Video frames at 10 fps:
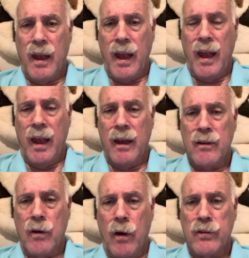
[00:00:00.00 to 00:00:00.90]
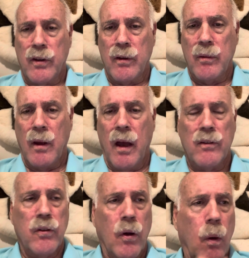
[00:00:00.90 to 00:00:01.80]
and causing
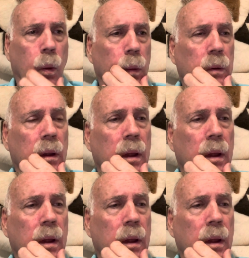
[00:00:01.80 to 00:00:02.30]
untold